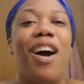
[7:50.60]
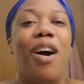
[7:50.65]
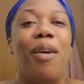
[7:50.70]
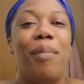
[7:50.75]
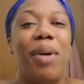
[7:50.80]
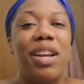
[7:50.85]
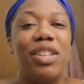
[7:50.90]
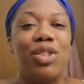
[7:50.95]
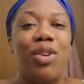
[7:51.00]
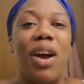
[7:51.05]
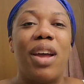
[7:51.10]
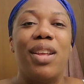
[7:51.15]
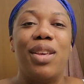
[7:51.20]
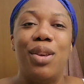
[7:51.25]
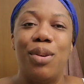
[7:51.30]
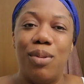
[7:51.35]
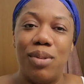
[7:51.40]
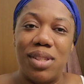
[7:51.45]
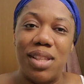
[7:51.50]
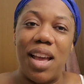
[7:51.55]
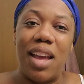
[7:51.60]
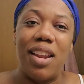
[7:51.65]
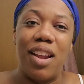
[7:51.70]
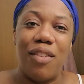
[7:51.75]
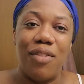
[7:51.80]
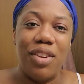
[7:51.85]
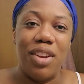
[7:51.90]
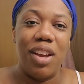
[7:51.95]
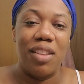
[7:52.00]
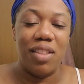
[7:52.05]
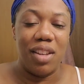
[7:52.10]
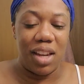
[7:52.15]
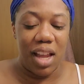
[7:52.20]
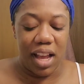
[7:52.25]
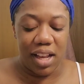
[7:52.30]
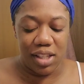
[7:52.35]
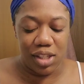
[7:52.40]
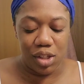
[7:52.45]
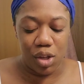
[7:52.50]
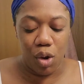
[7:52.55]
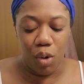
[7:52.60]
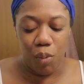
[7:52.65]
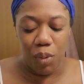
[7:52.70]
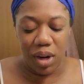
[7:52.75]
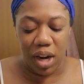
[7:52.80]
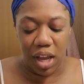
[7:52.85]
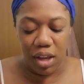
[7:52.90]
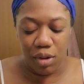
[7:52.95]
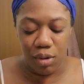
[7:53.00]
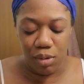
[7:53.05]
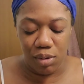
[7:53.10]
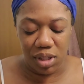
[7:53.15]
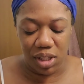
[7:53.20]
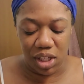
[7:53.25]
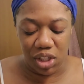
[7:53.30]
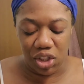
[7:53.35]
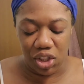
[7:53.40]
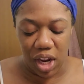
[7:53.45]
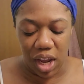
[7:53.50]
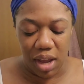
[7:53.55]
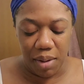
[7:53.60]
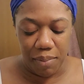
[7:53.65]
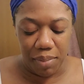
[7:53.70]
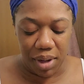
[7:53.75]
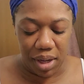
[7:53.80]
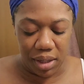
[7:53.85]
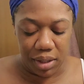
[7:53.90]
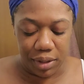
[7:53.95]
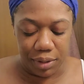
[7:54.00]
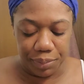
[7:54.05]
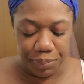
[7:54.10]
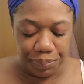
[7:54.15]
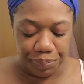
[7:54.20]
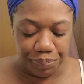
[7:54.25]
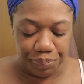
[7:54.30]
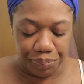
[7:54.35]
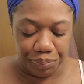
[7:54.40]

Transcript: um, I try to use that every other night. So when I use this shea butter,